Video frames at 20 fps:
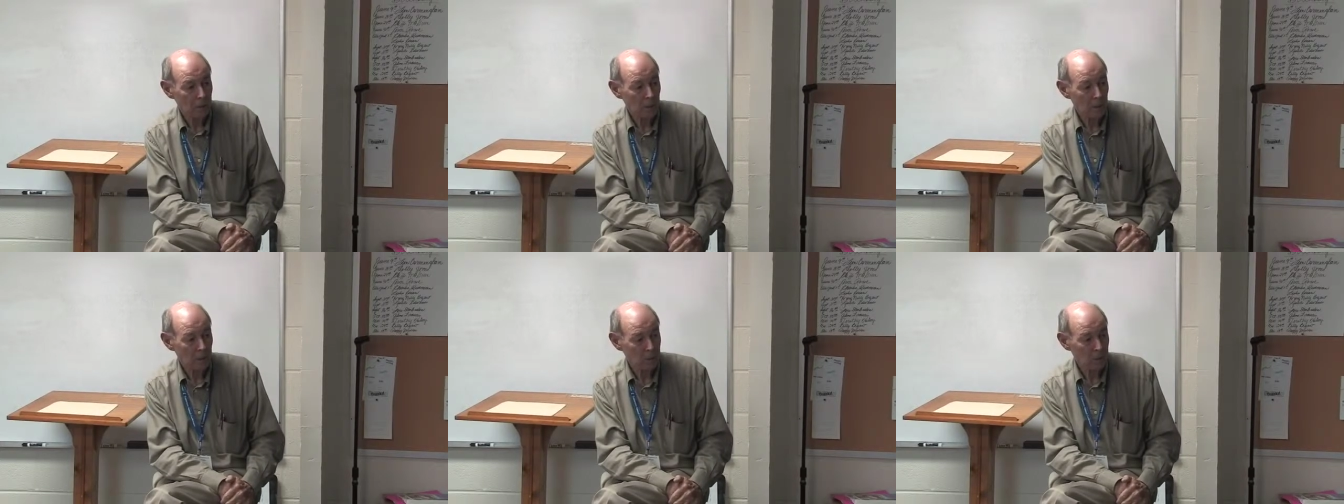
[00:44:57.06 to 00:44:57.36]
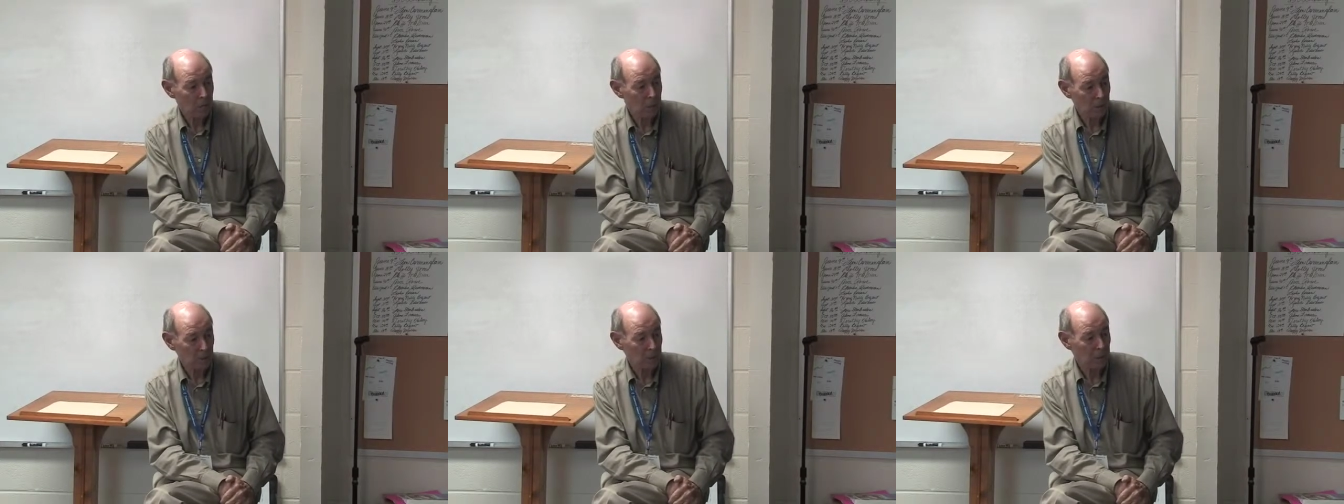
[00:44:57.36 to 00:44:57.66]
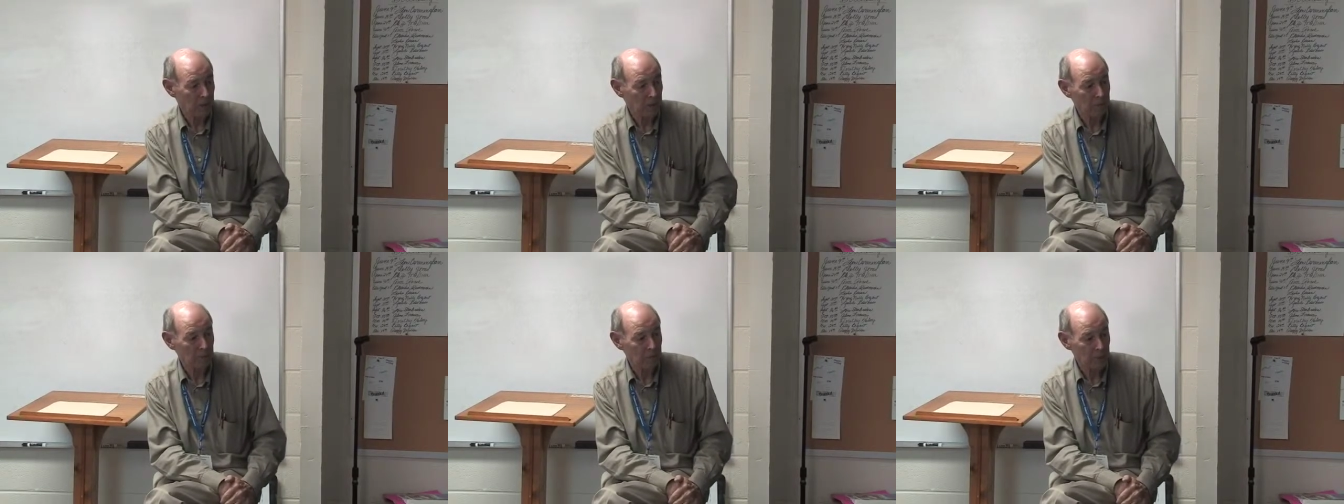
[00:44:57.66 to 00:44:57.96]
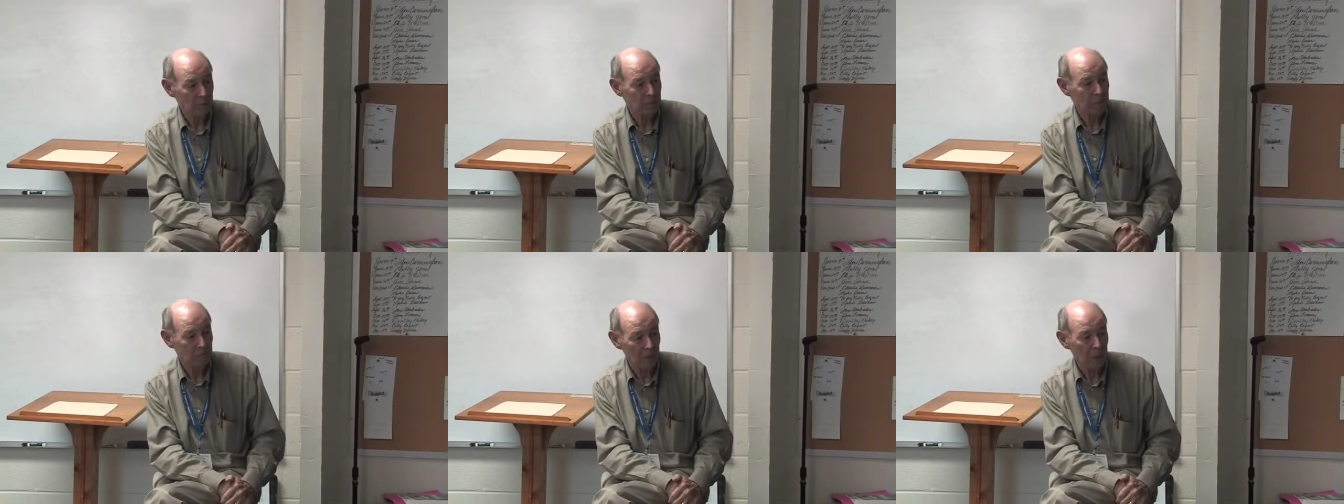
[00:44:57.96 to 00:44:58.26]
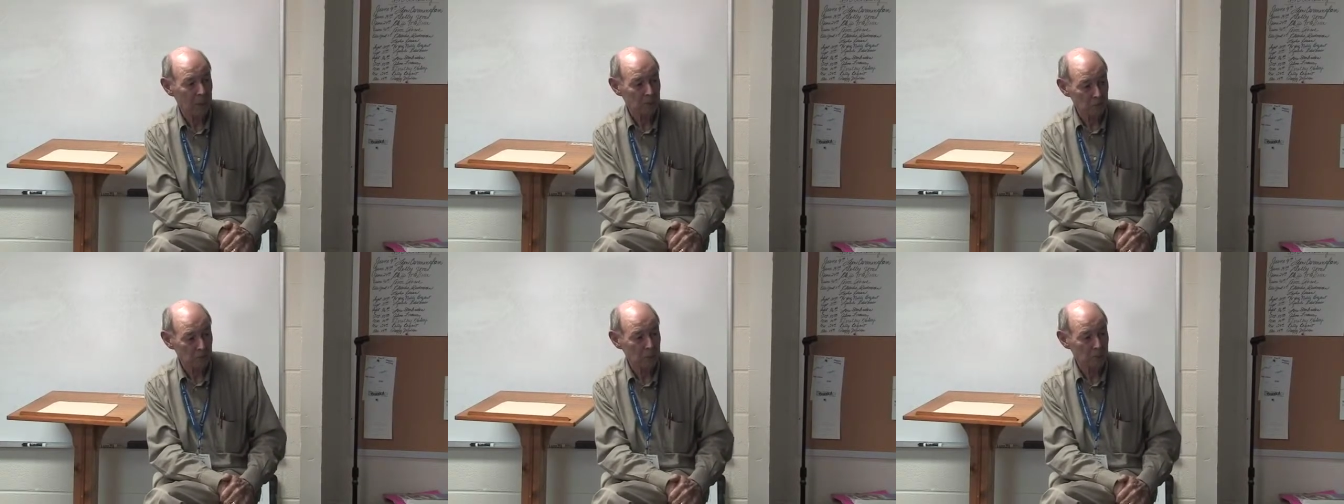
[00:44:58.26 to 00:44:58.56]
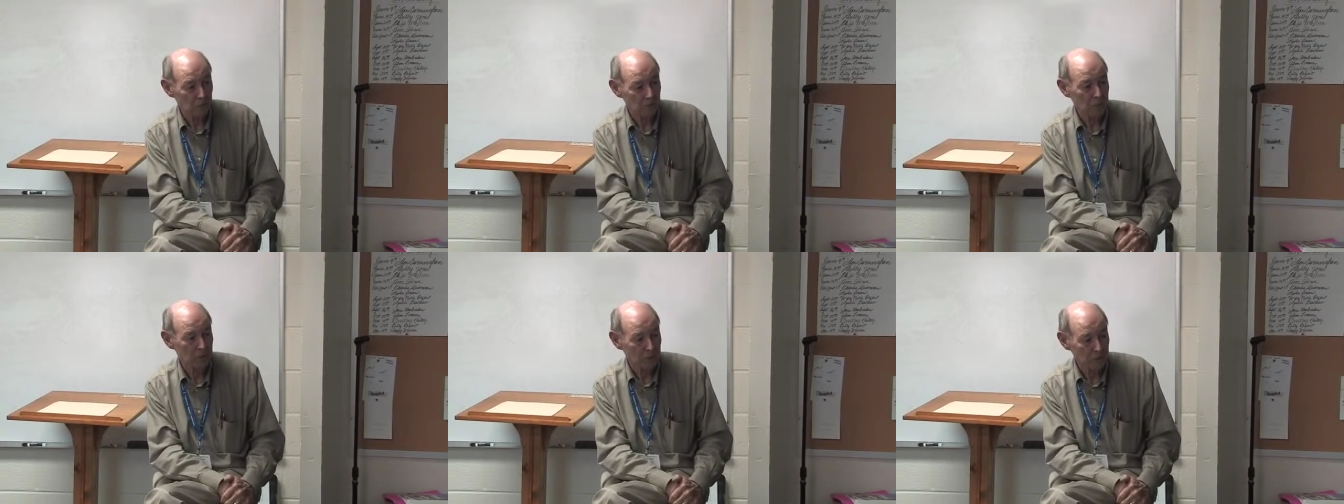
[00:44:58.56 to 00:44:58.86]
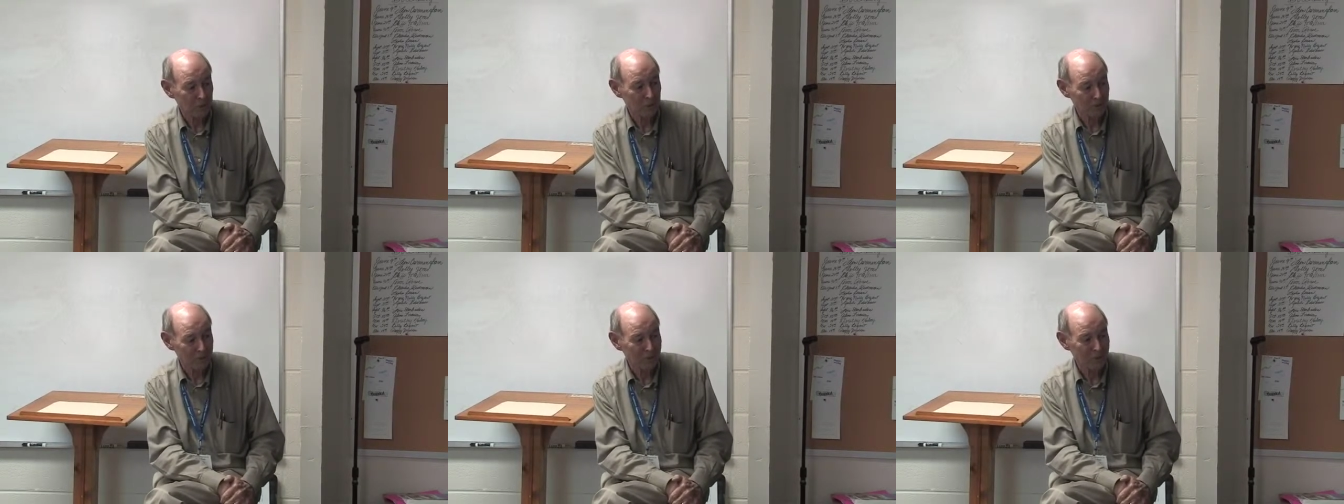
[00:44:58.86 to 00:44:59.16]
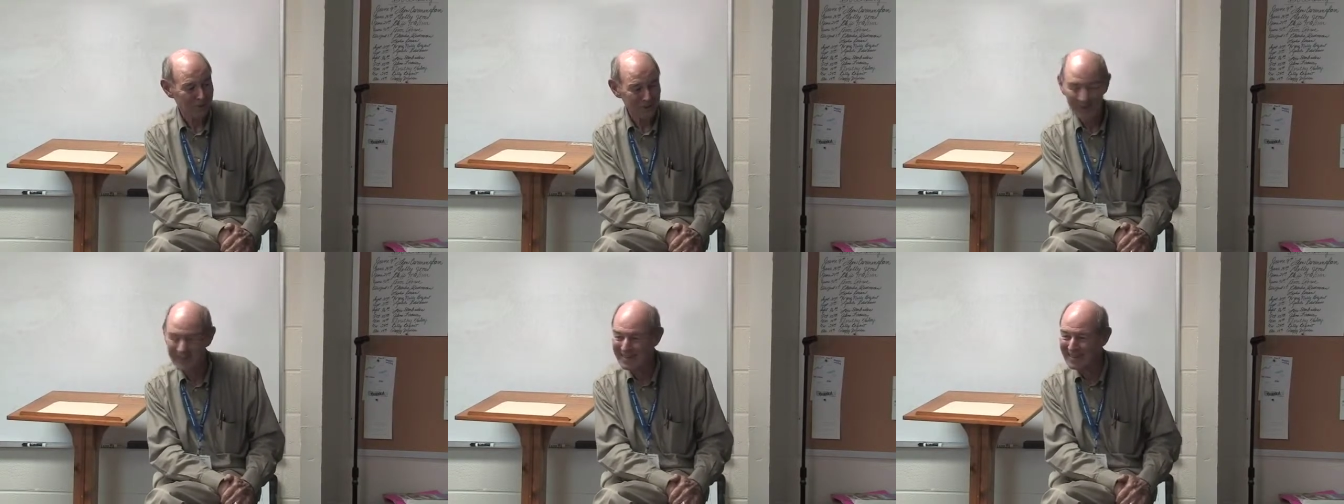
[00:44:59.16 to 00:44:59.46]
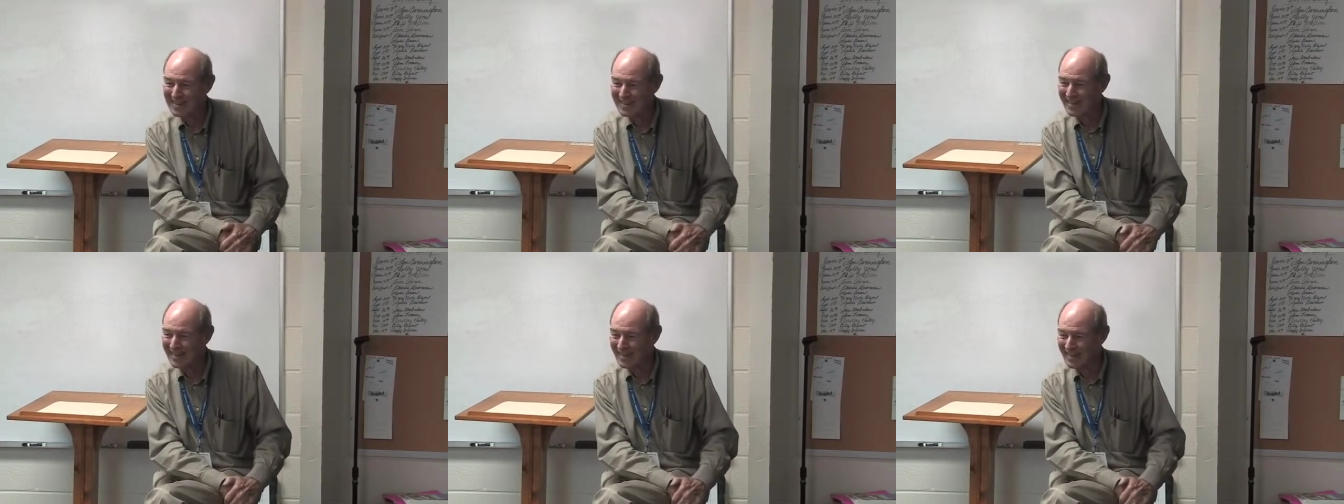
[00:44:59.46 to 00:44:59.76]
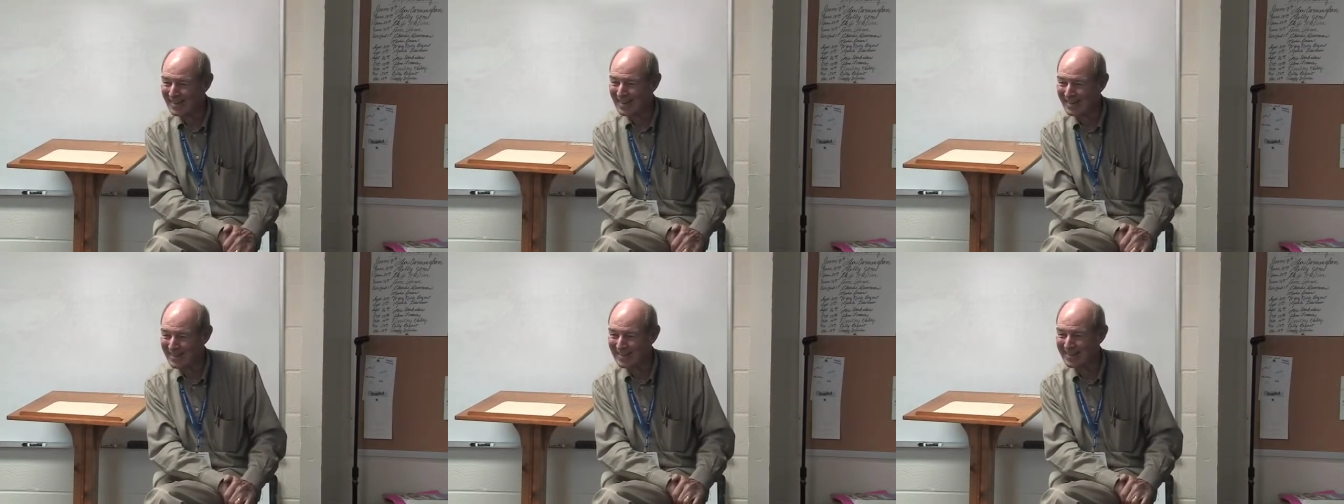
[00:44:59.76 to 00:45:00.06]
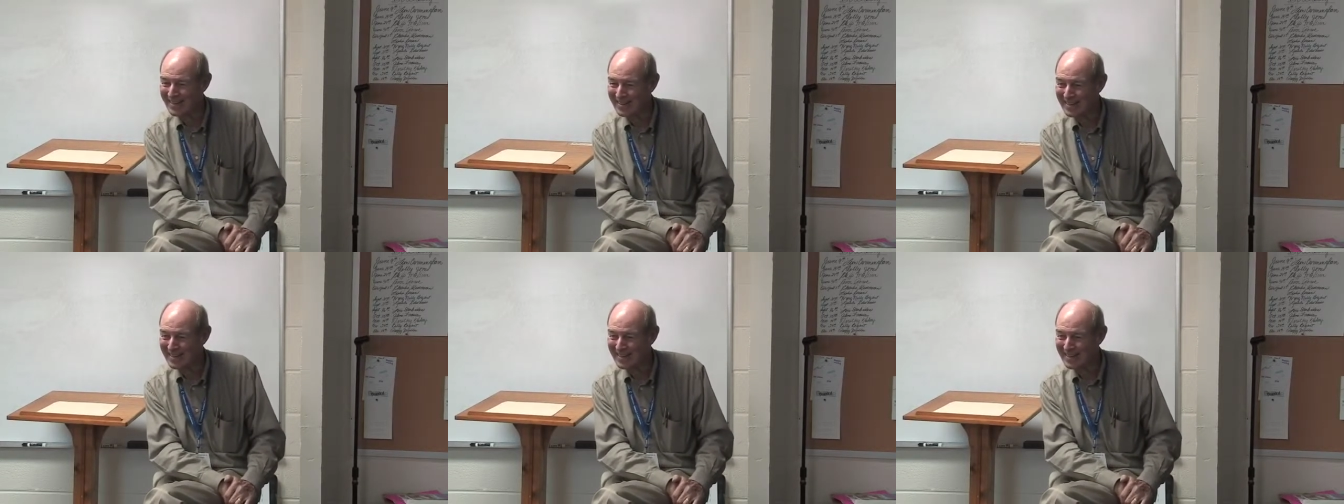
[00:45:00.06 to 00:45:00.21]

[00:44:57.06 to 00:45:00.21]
that's one of my pet mantras. That, uh,